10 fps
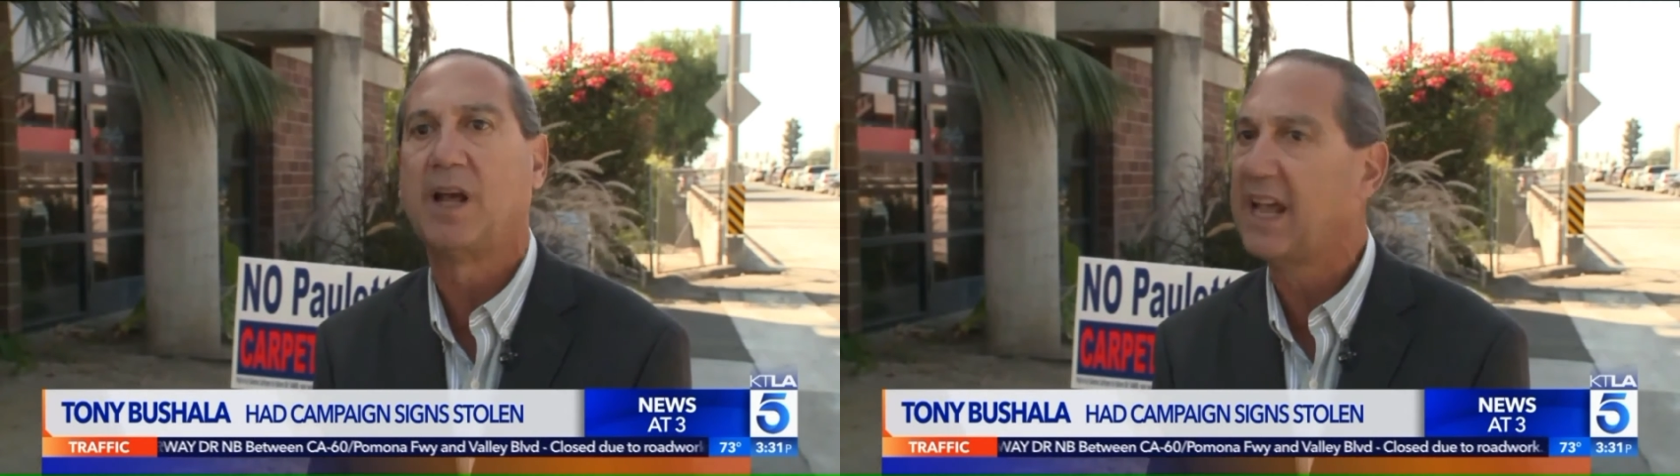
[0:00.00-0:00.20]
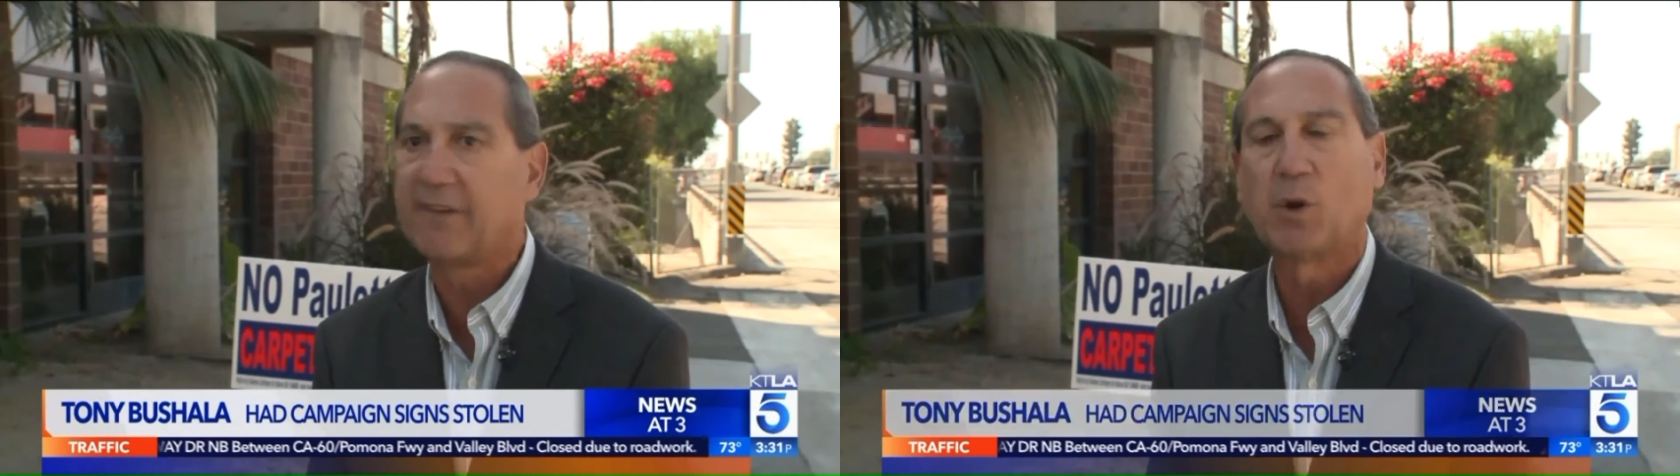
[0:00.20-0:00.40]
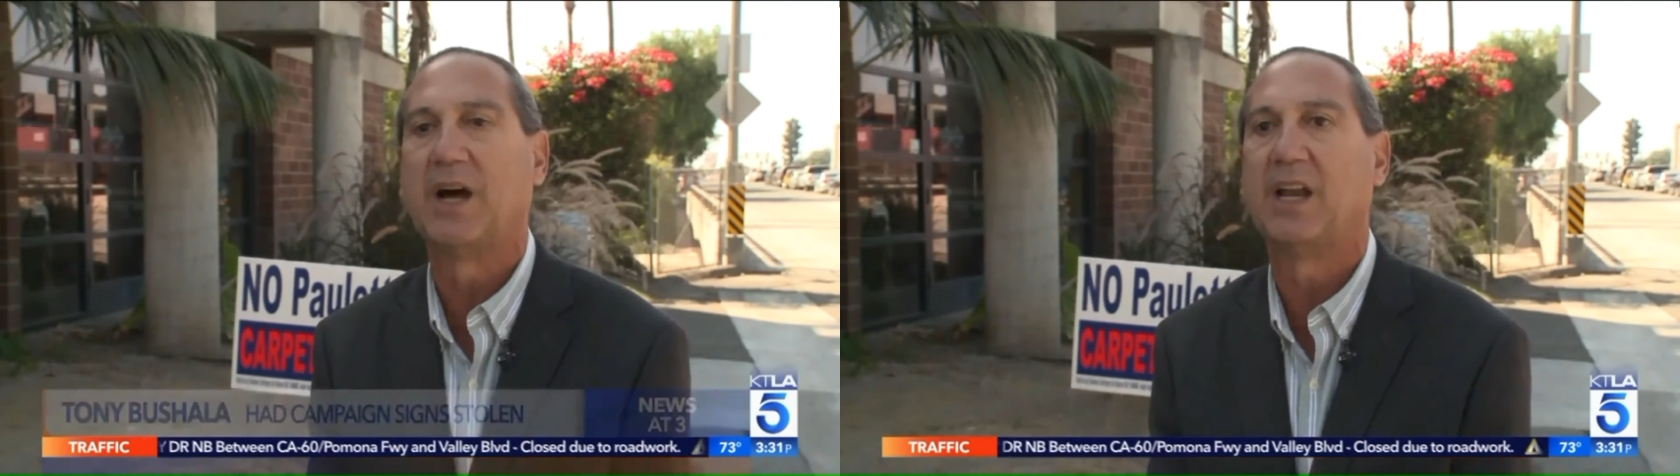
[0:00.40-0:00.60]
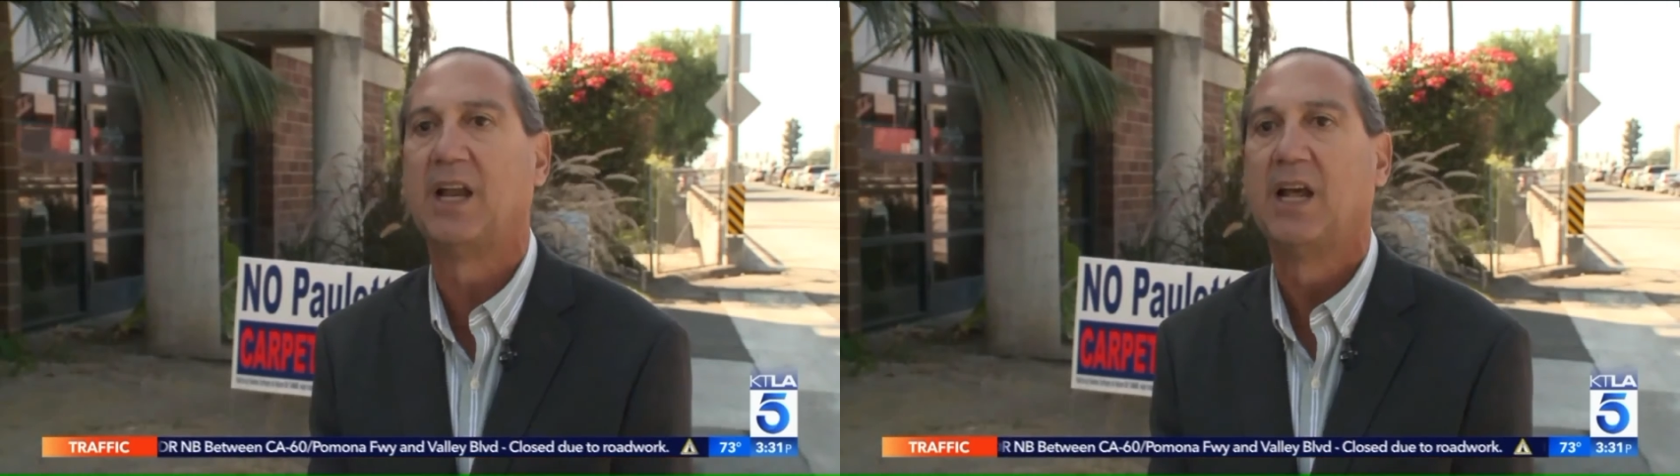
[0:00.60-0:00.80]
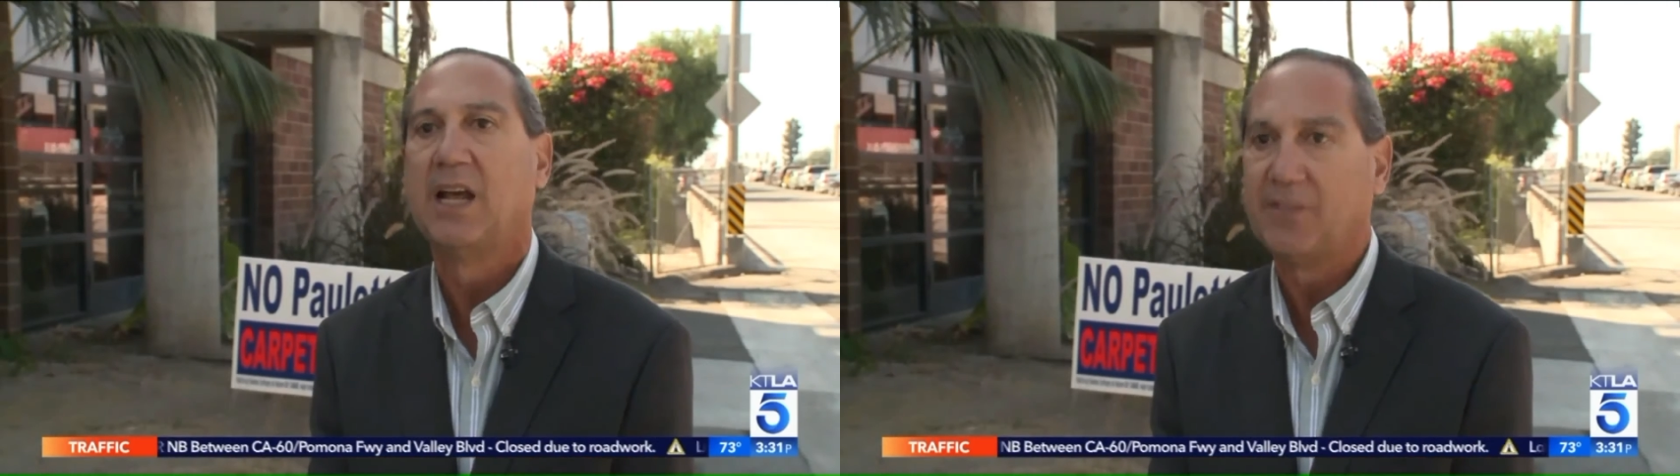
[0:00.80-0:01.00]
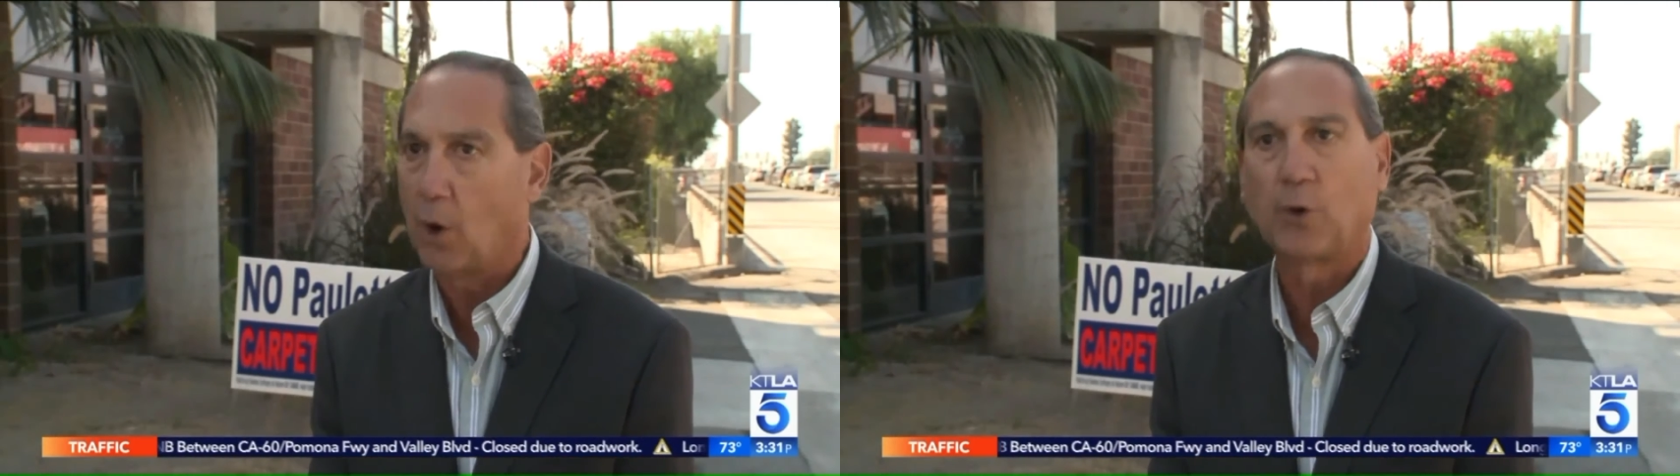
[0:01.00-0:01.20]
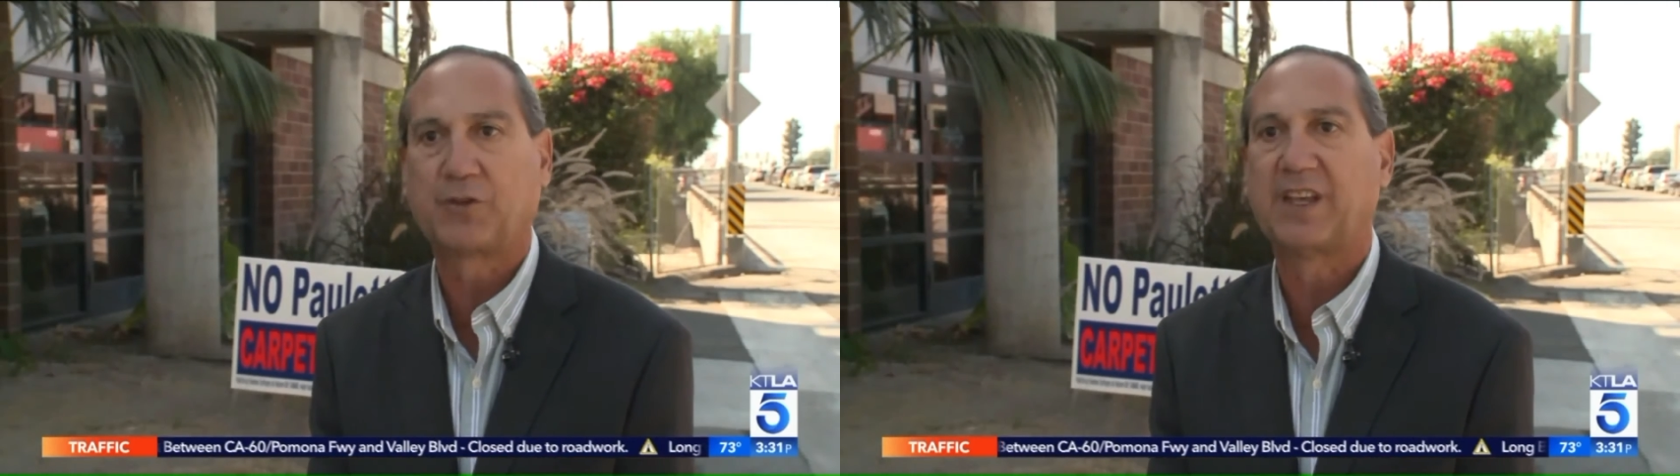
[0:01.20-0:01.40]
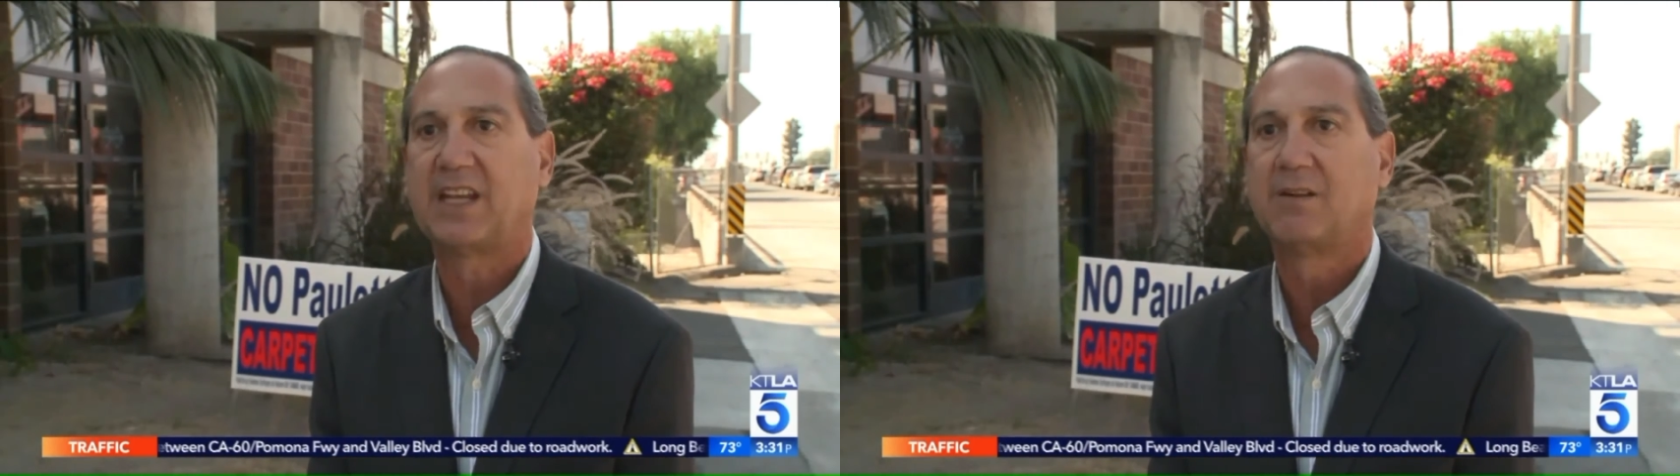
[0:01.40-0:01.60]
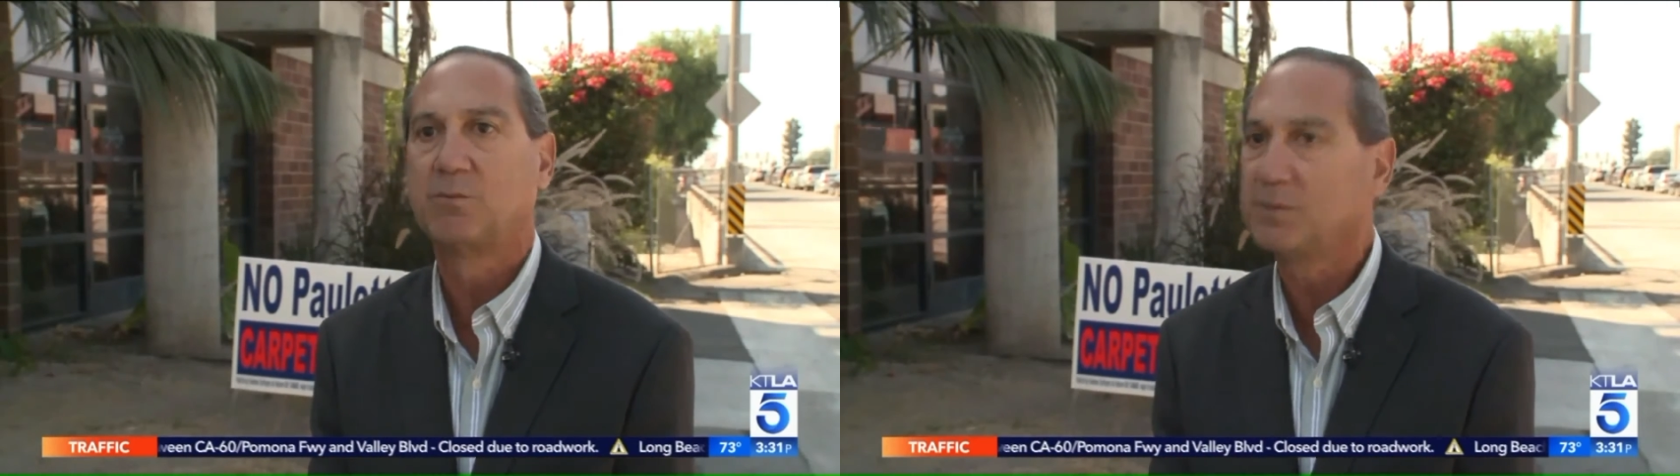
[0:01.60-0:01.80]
everyone, the whole city. Tony